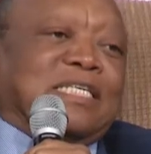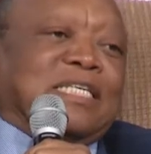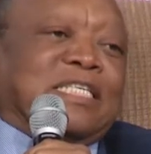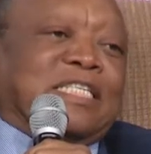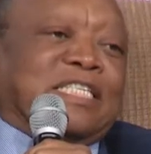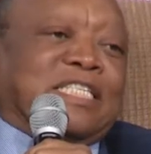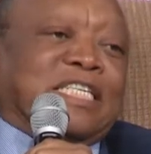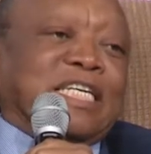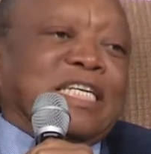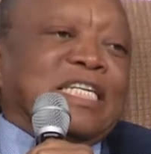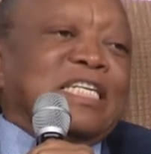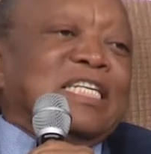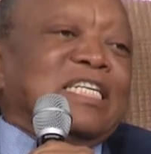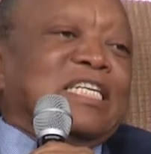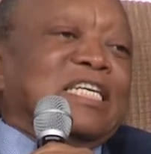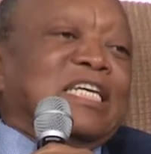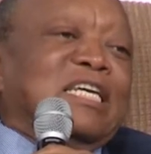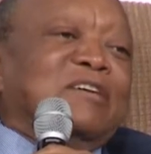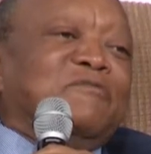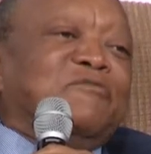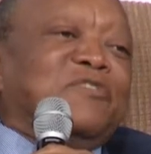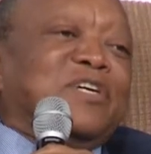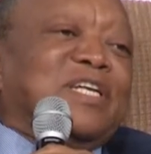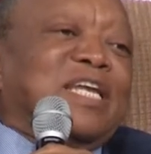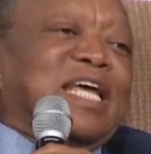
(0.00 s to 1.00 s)
It didn't
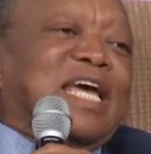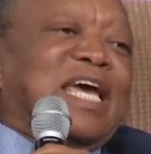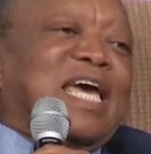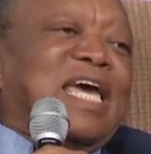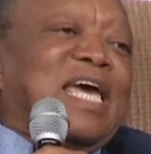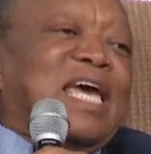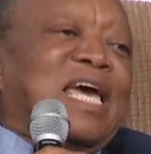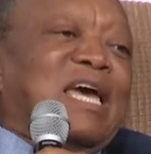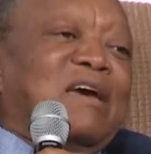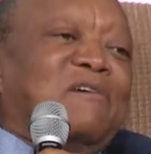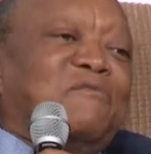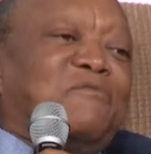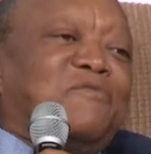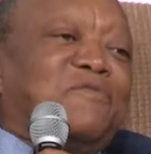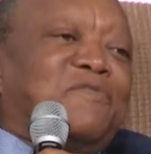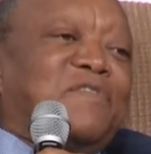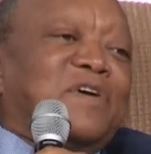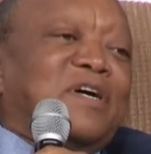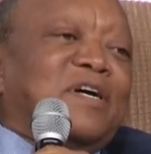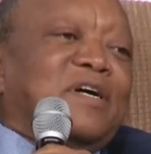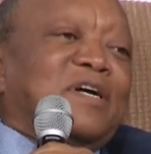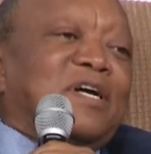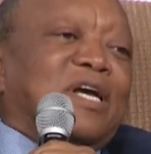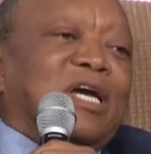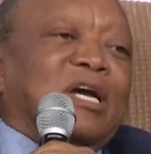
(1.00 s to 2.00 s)
even have
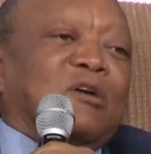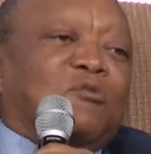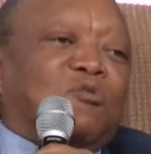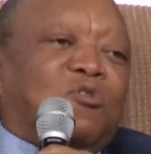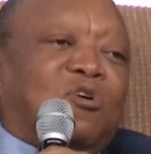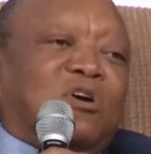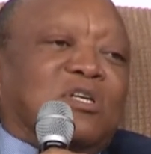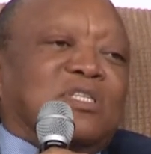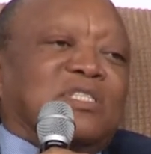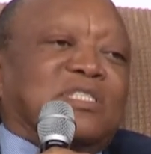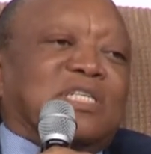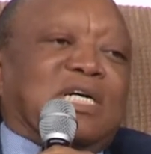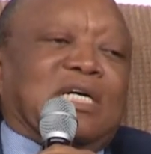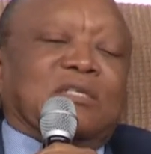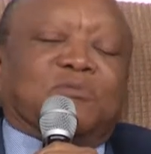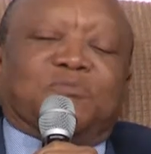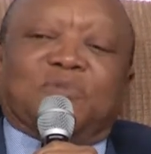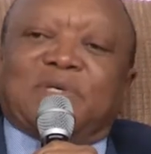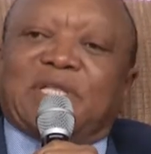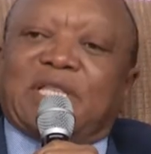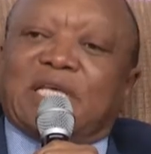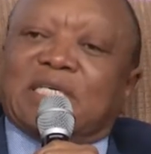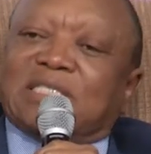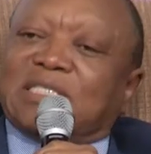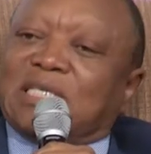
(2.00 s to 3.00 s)
a contract
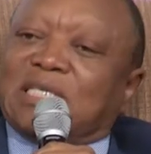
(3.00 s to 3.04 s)
with a